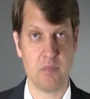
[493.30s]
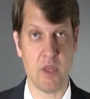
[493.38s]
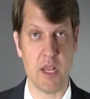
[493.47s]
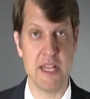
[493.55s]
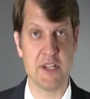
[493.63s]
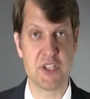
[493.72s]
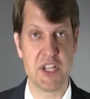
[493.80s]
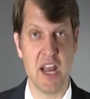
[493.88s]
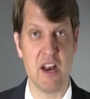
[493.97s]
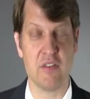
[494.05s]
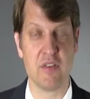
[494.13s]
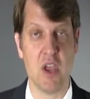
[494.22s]
instead
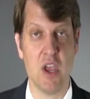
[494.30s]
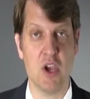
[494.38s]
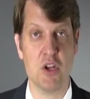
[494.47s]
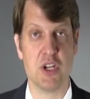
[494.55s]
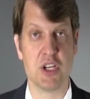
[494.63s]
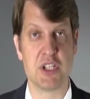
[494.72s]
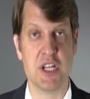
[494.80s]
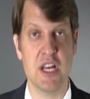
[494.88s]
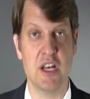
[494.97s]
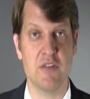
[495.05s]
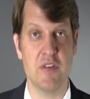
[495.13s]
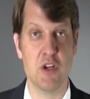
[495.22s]
of just an
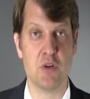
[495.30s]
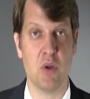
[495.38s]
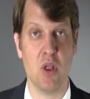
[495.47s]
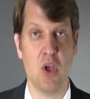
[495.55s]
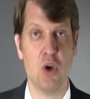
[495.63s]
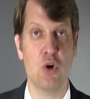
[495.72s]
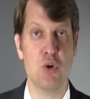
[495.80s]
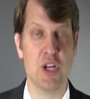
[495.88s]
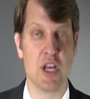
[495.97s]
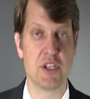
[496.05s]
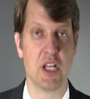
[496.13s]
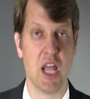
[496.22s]
individual who
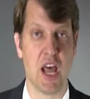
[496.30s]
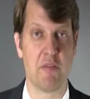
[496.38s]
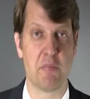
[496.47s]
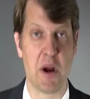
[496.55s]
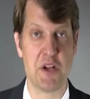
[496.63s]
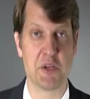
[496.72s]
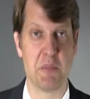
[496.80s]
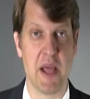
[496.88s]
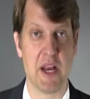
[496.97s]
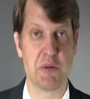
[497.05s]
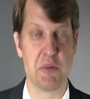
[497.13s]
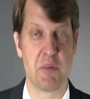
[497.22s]
does a lot of project
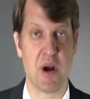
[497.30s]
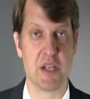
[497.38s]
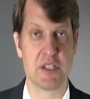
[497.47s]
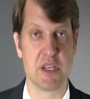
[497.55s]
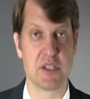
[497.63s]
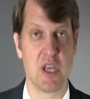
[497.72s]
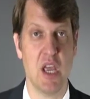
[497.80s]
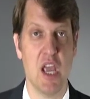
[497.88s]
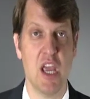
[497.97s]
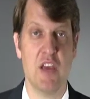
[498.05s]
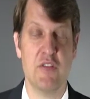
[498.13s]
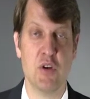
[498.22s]
management process.
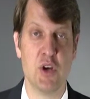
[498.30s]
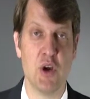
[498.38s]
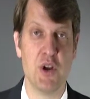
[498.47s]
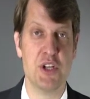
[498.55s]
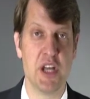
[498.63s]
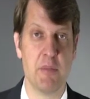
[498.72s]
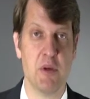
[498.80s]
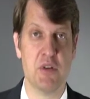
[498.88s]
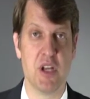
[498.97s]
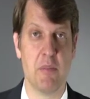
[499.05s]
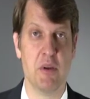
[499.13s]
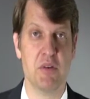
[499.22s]
If you go to
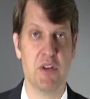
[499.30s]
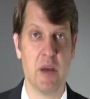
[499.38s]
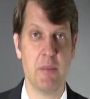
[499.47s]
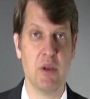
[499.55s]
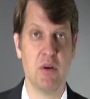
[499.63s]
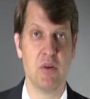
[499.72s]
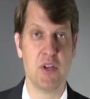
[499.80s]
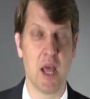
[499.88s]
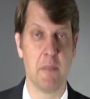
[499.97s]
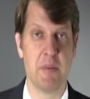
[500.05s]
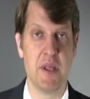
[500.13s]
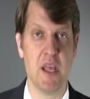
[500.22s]

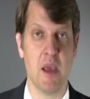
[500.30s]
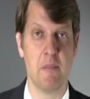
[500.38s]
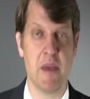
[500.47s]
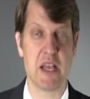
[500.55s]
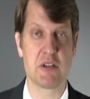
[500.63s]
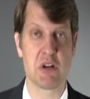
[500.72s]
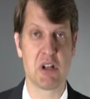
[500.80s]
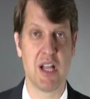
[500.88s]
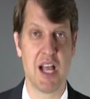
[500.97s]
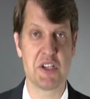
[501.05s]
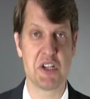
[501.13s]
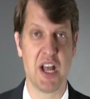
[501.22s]

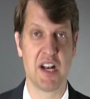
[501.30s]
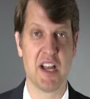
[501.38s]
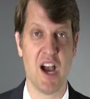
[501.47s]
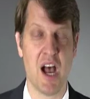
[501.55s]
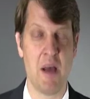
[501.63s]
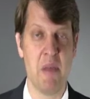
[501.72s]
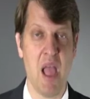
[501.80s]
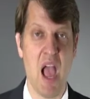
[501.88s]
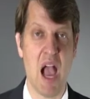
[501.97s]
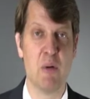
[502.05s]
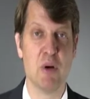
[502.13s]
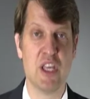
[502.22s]
www.pmmasterclass.com,
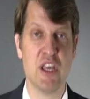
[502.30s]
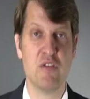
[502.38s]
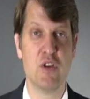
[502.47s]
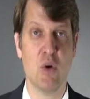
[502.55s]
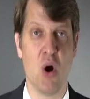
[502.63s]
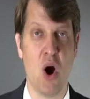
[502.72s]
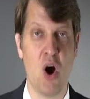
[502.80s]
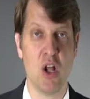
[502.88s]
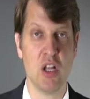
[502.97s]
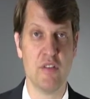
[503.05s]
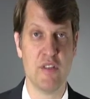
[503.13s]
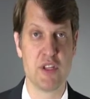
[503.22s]
I will give you
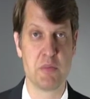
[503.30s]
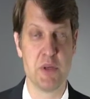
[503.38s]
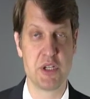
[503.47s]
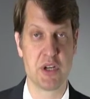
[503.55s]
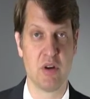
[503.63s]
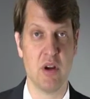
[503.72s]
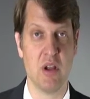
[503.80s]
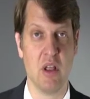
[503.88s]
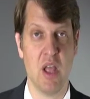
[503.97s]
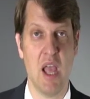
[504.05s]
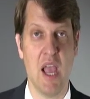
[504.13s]
all of this material